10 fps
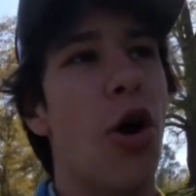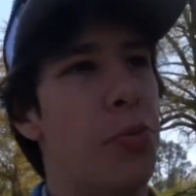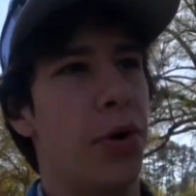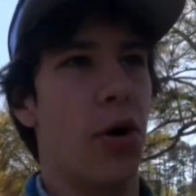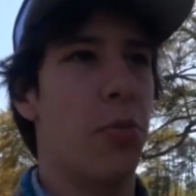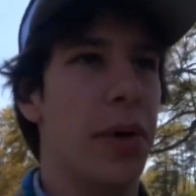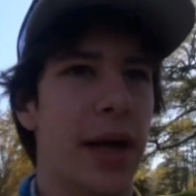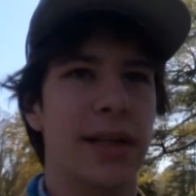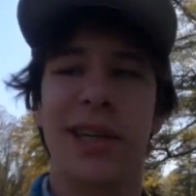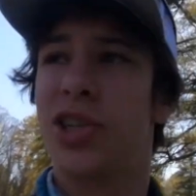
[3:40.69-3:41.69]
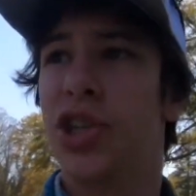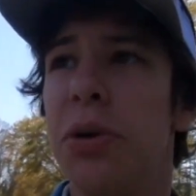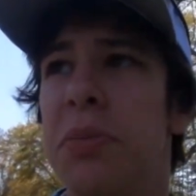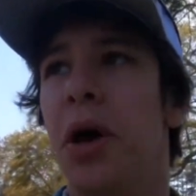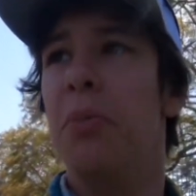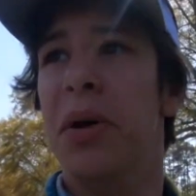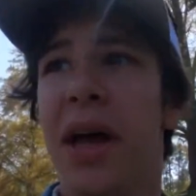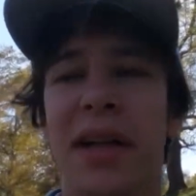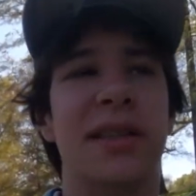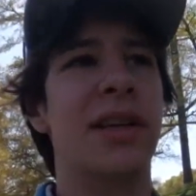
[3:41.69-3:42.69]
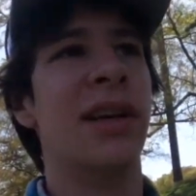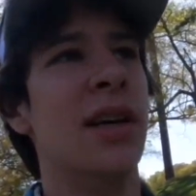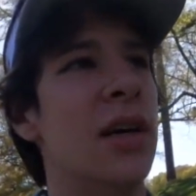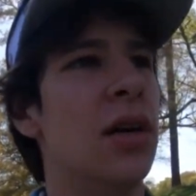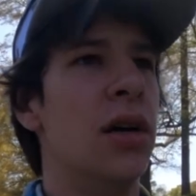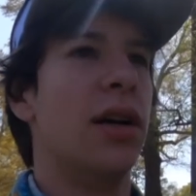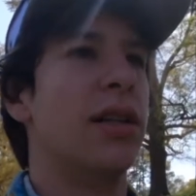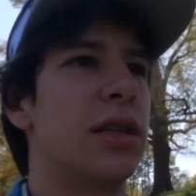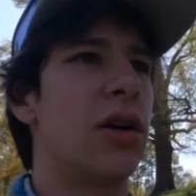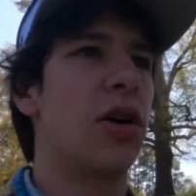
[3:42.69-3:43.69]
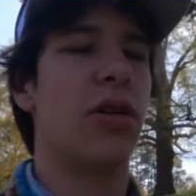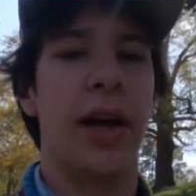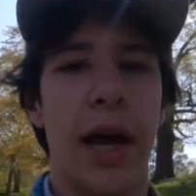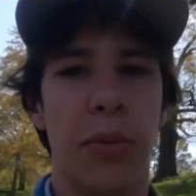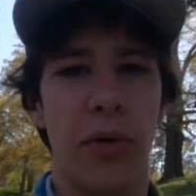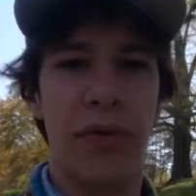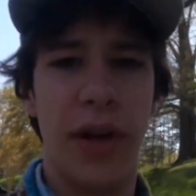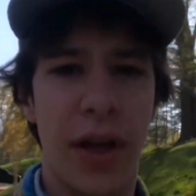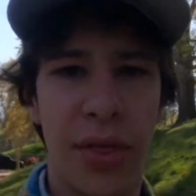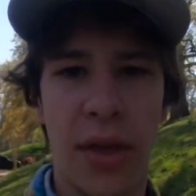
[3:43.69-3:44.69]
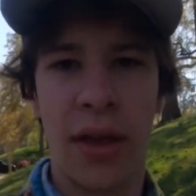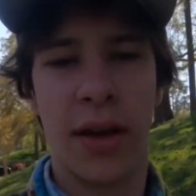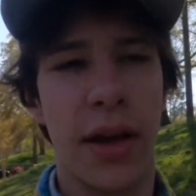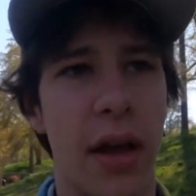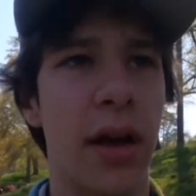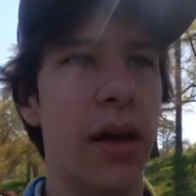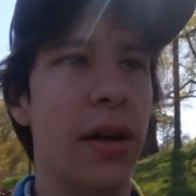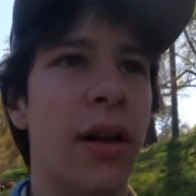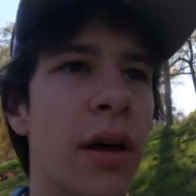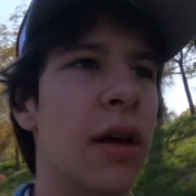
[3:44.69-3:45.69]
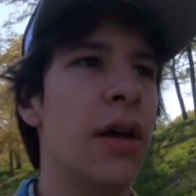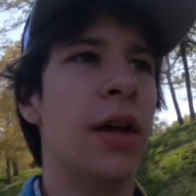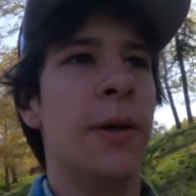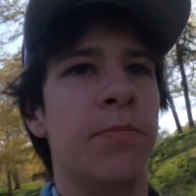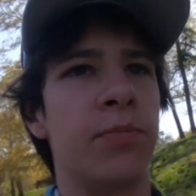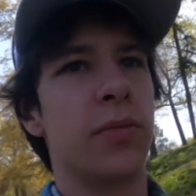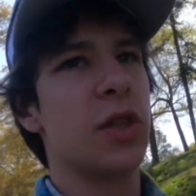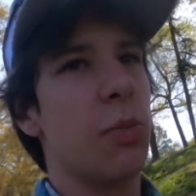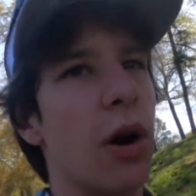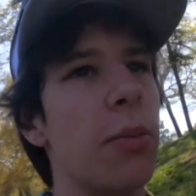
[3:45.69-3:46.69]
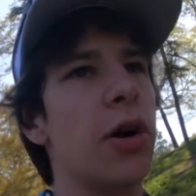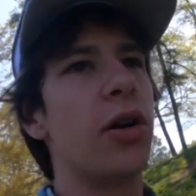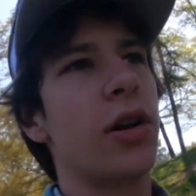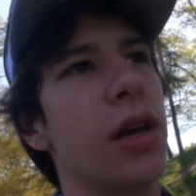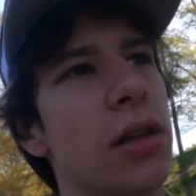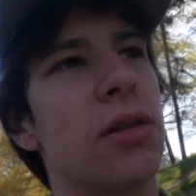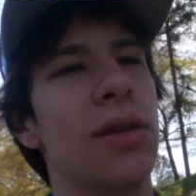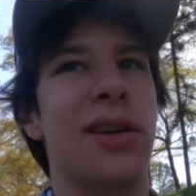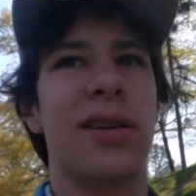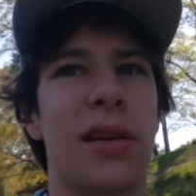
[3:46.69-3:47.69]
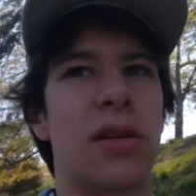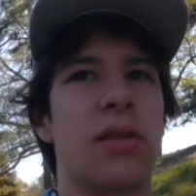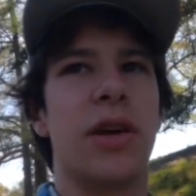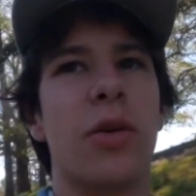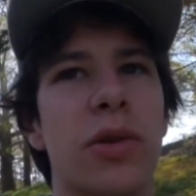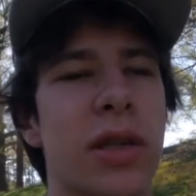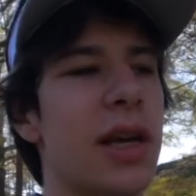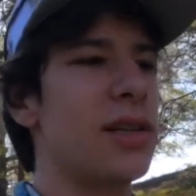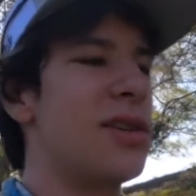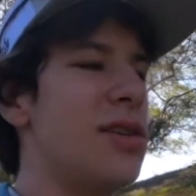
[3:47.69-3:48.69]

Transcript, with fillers: hope they're on beds. They should be on beds. It's currently April 5th, and Spartanburg, it there was like